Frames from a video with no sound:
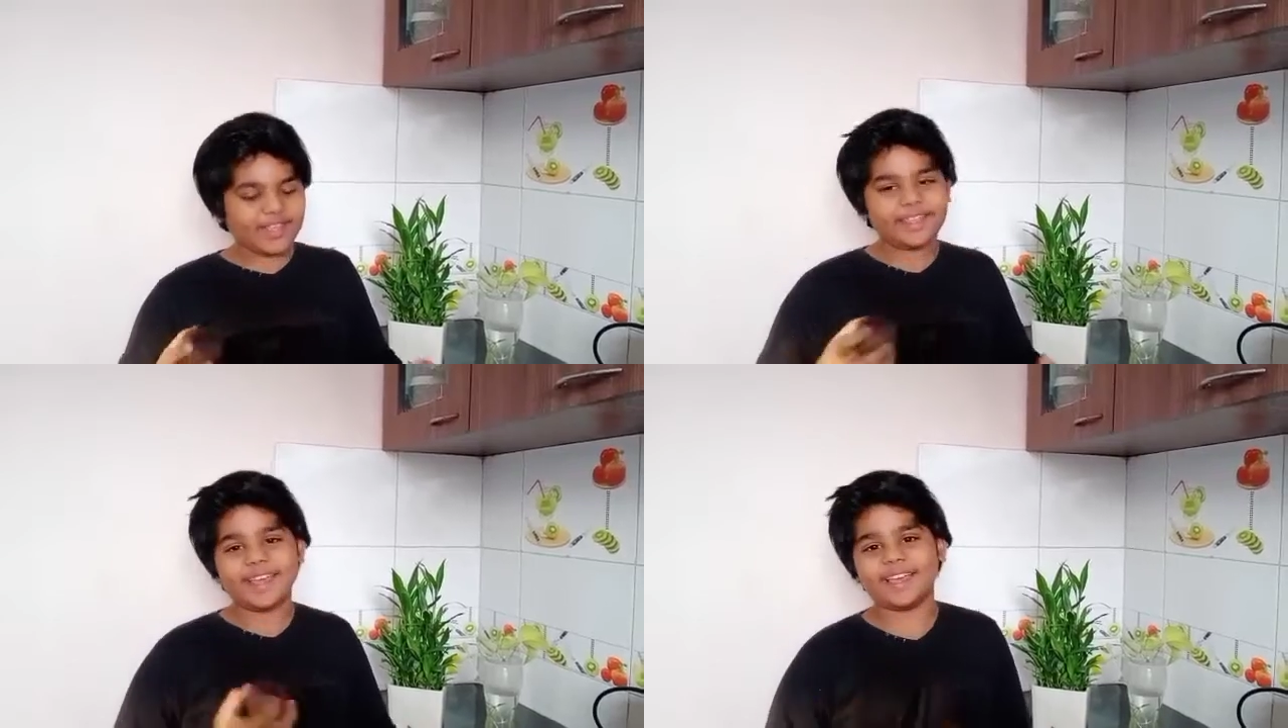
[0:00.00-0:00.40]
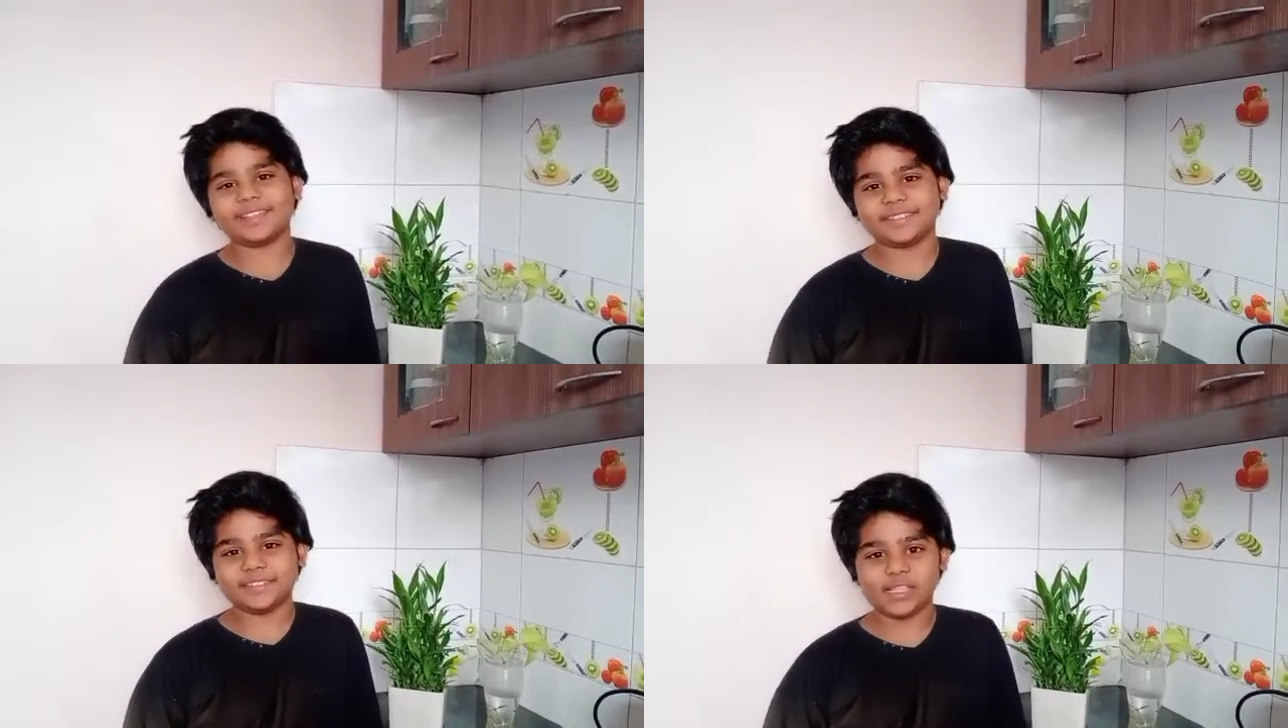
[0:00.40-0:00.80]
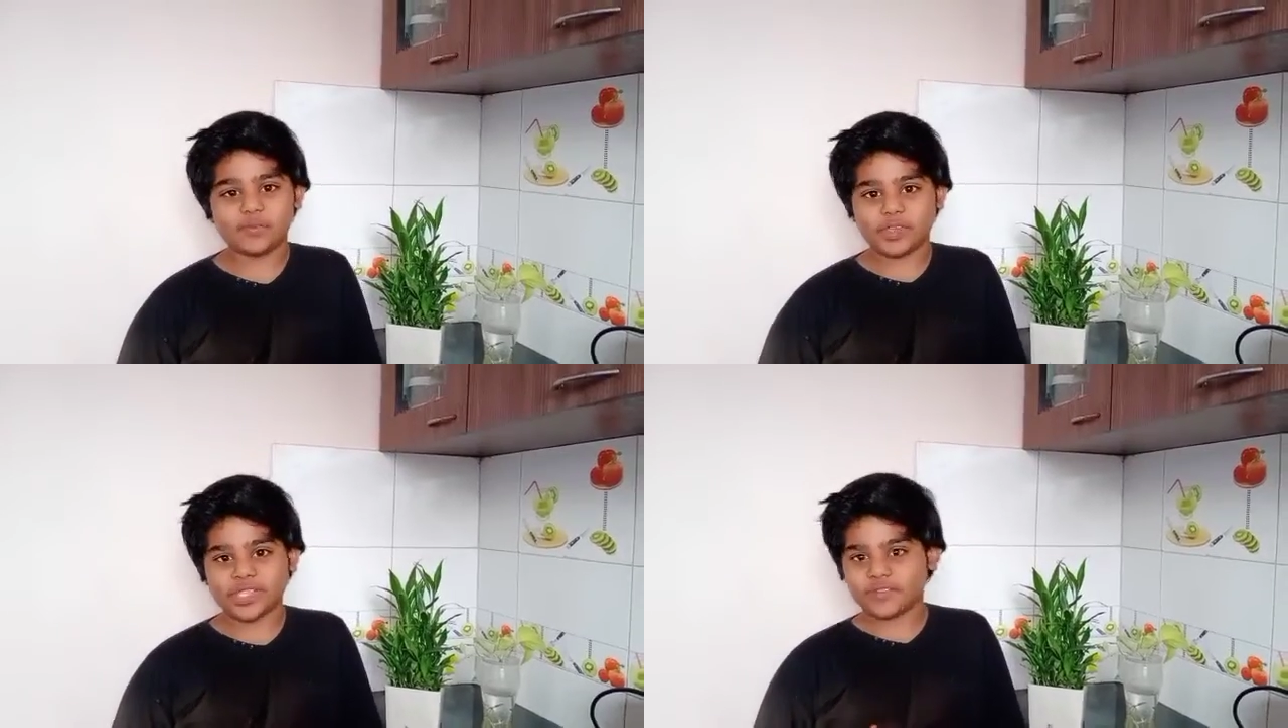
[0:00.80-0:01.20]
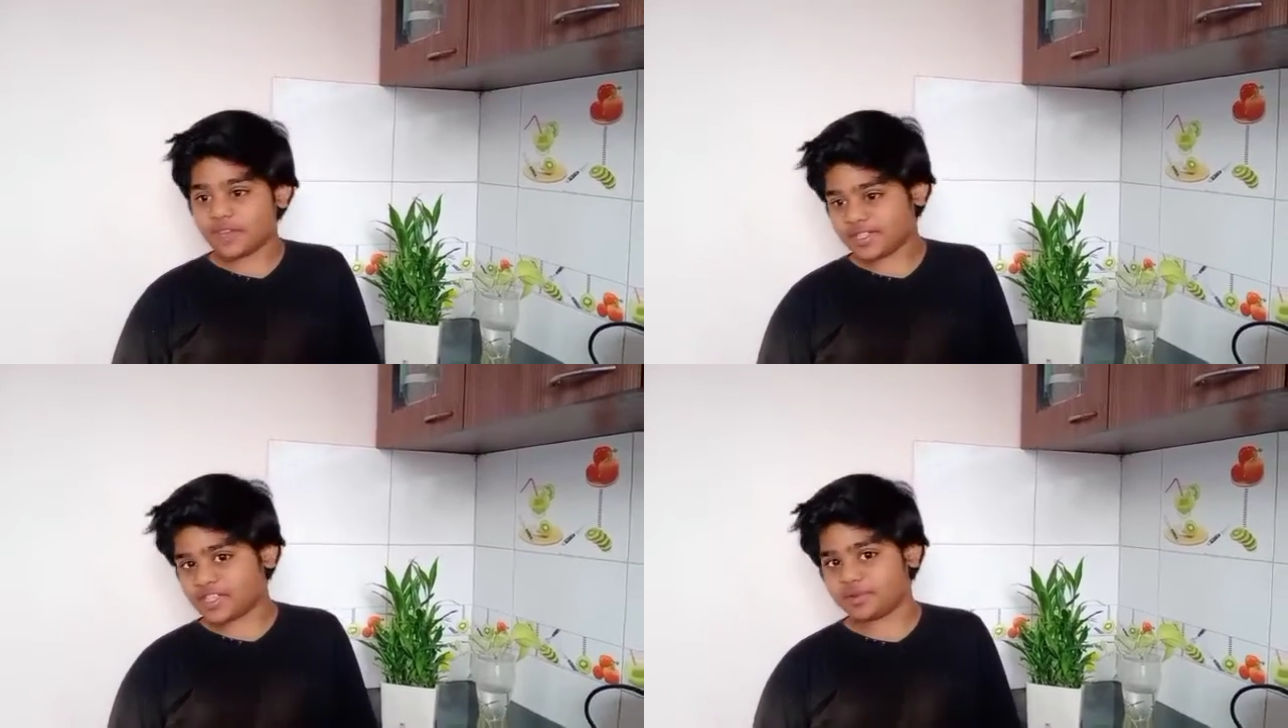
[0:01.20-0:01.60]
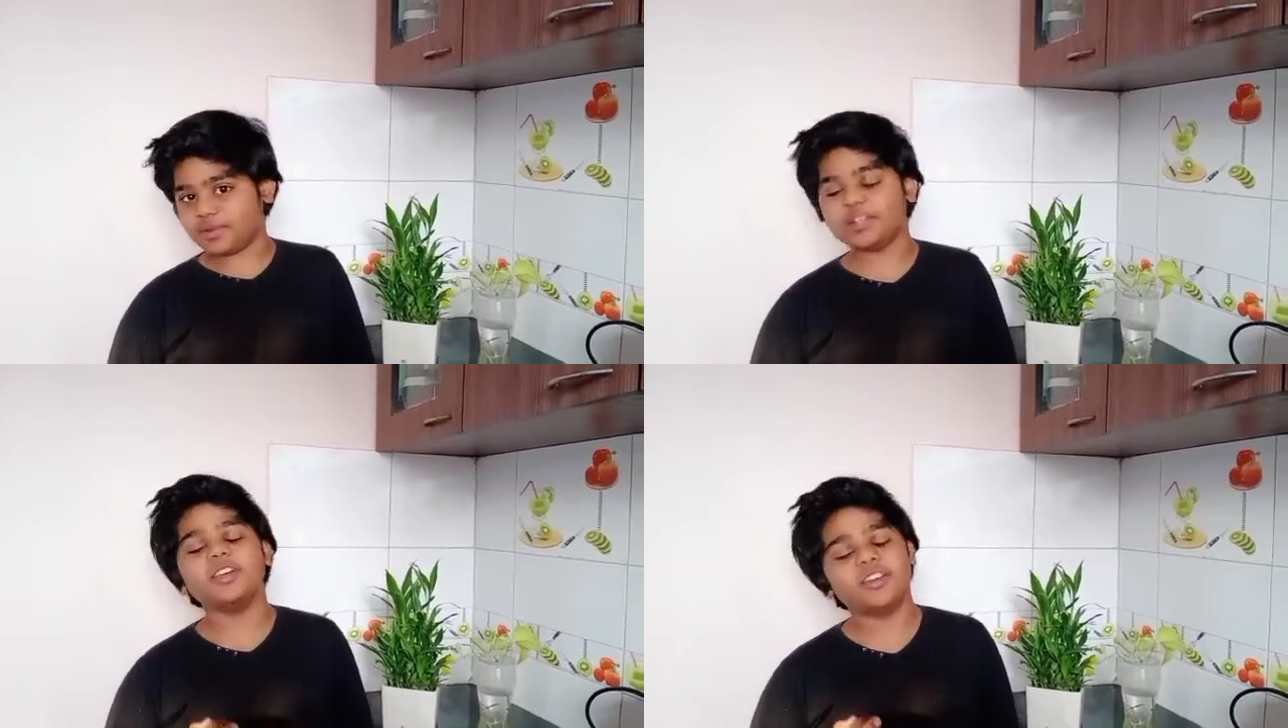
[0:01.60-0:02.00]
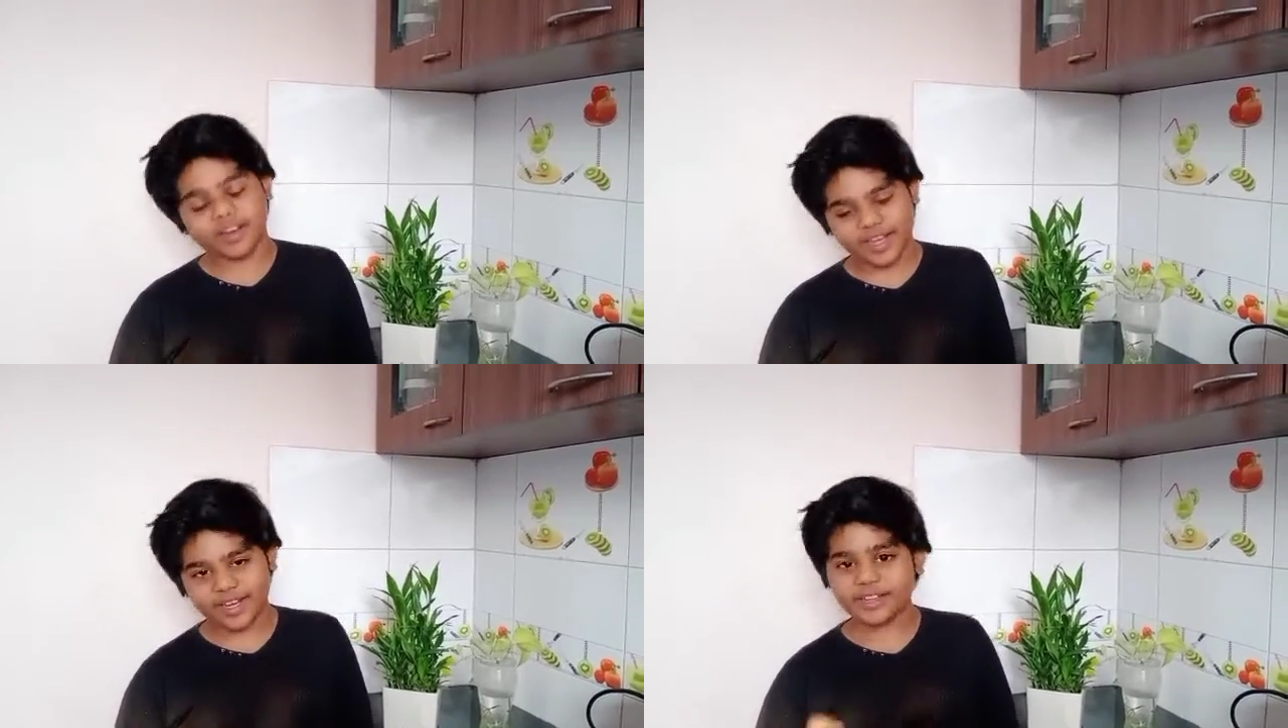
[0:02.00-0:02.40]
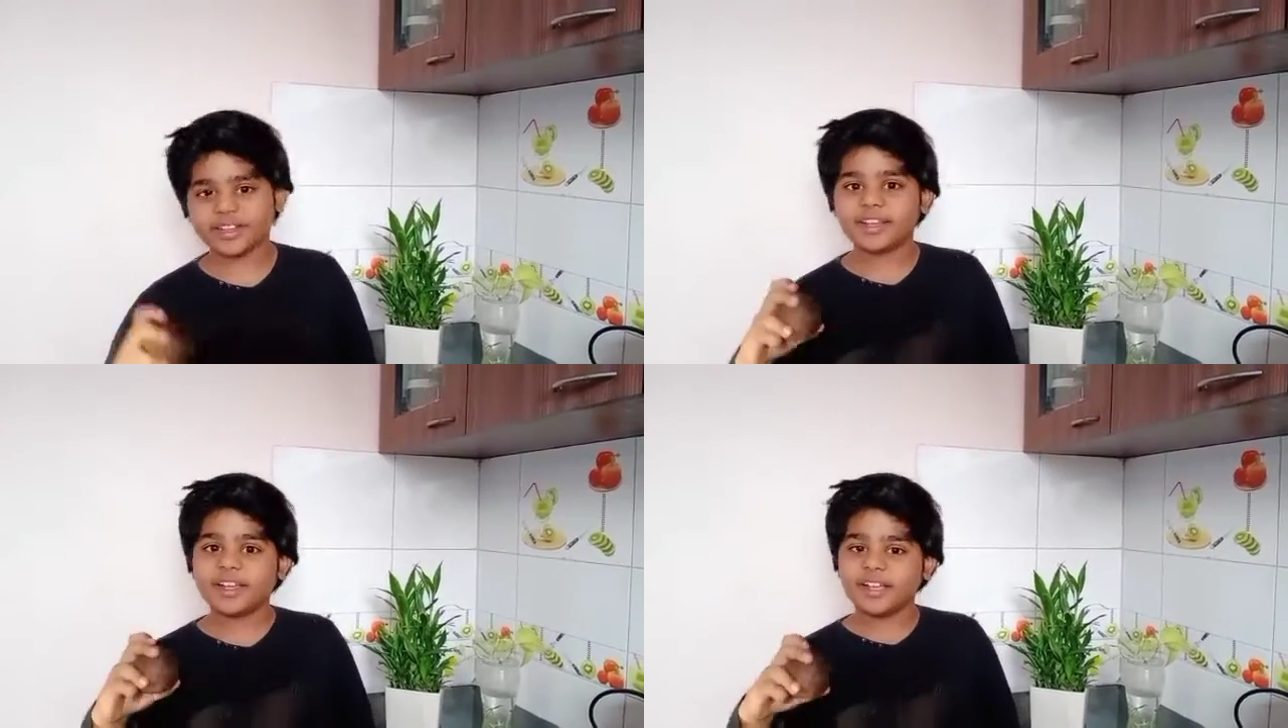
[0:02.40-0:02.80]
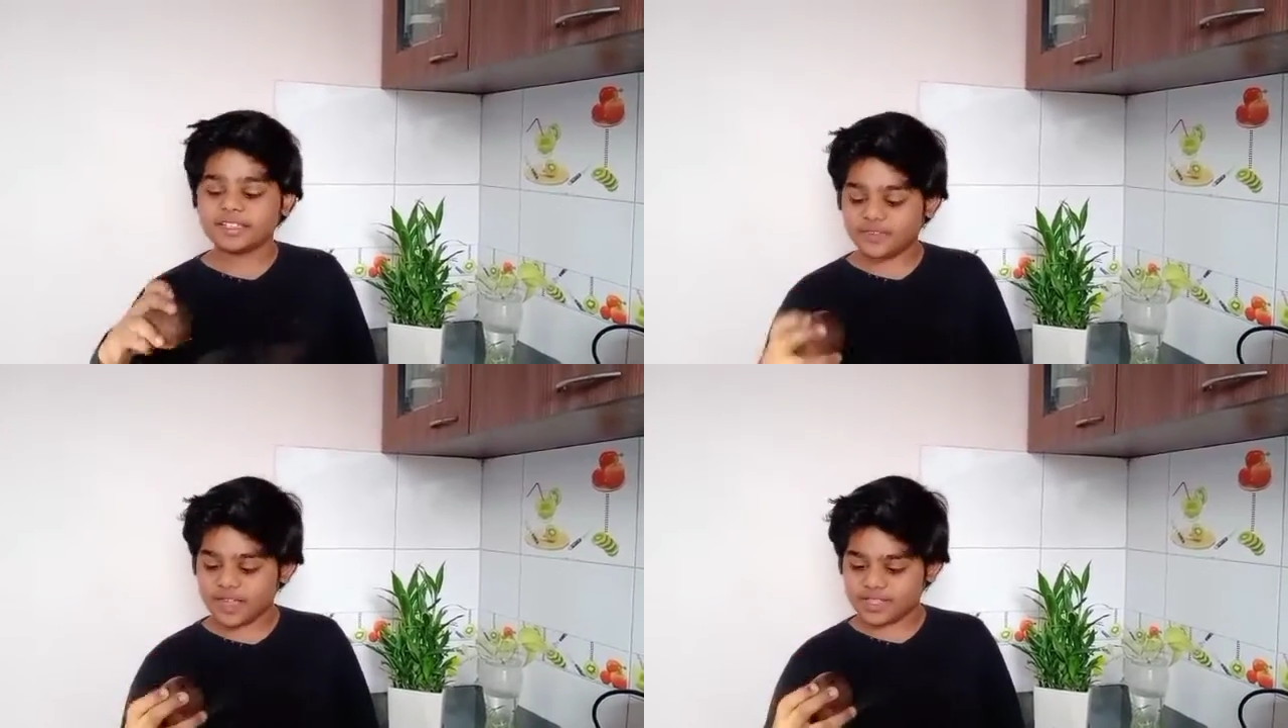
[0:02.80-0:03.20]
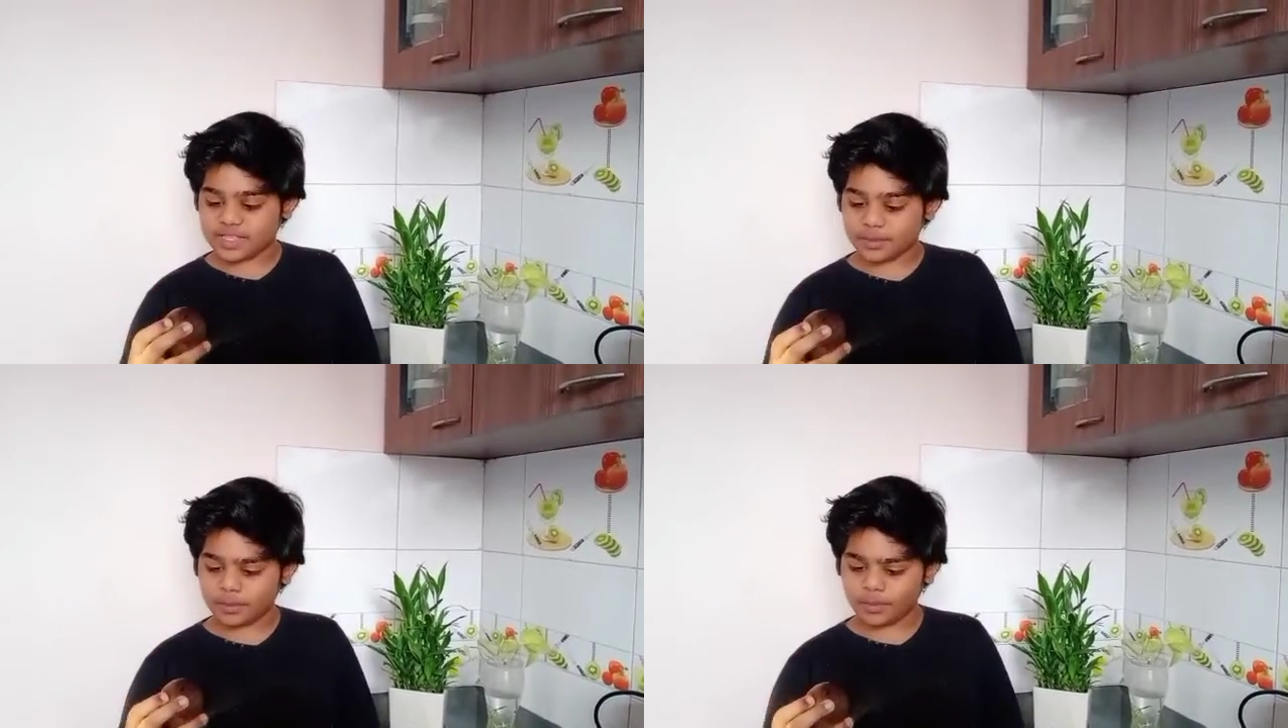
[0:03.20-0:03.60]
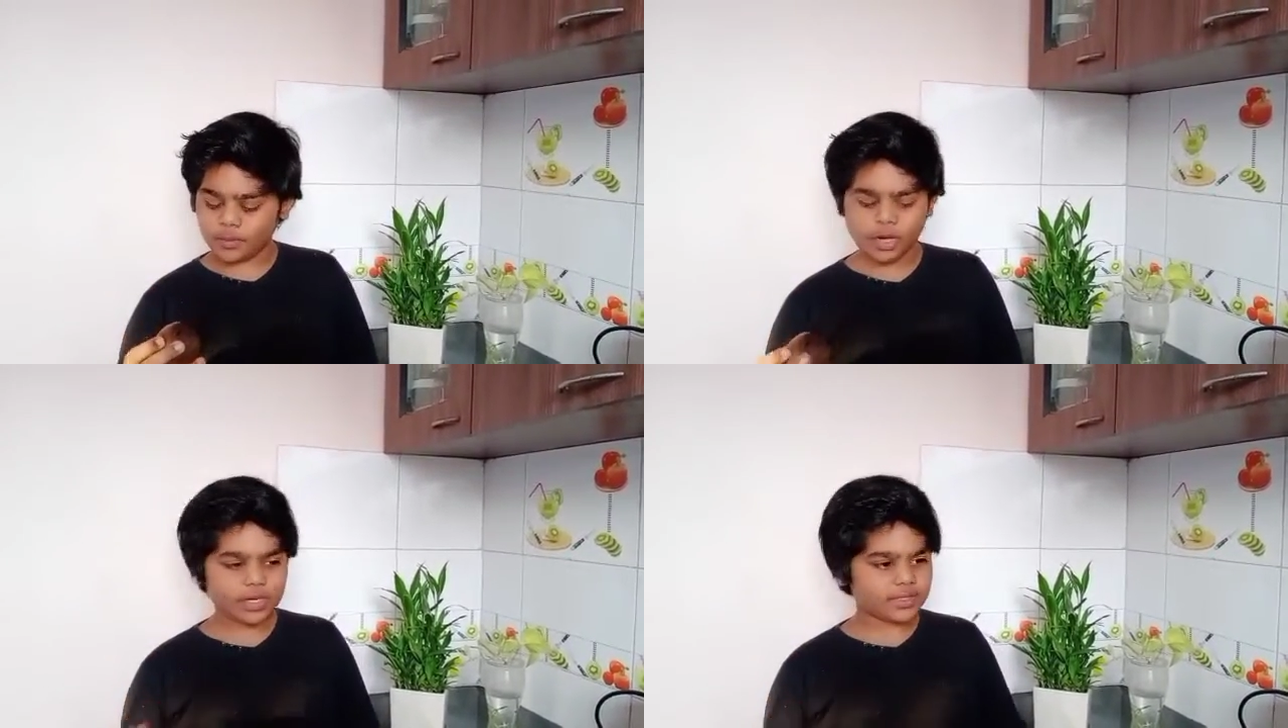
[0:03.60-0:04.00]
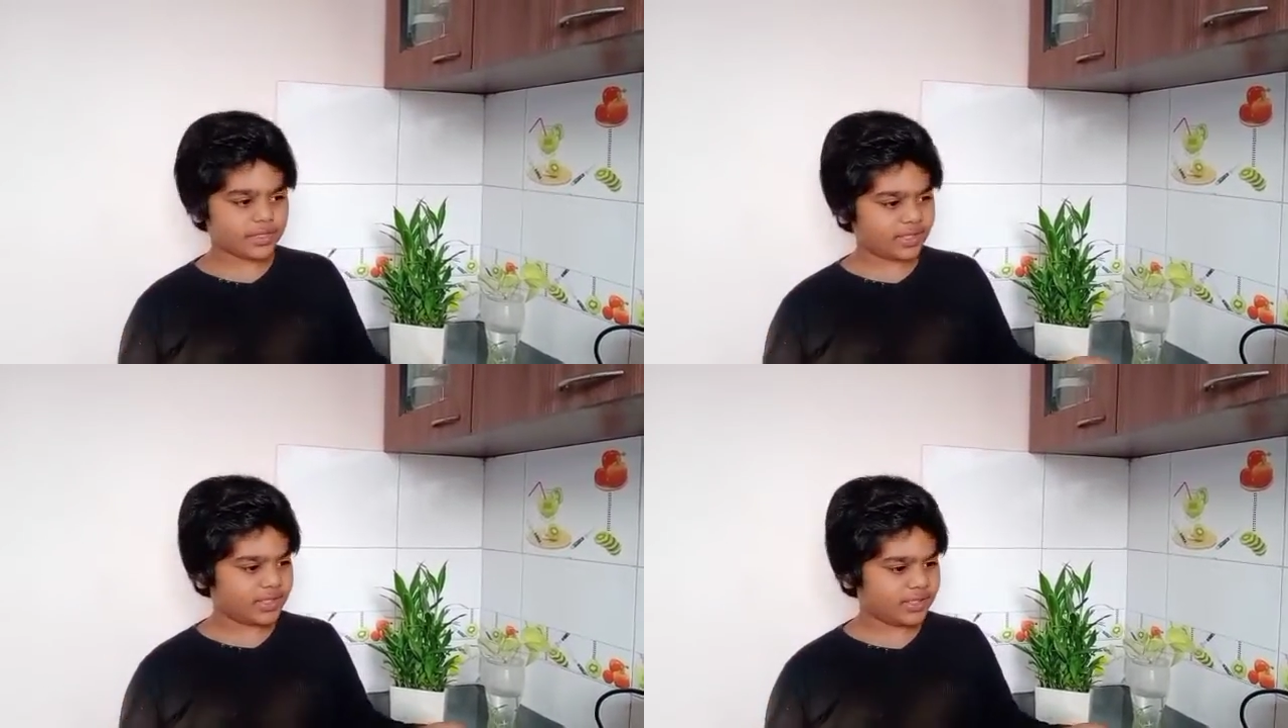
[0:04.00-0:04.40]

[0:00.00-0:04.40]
Yes, if you say vegetable, you're right. It's a vegetable. And what is it?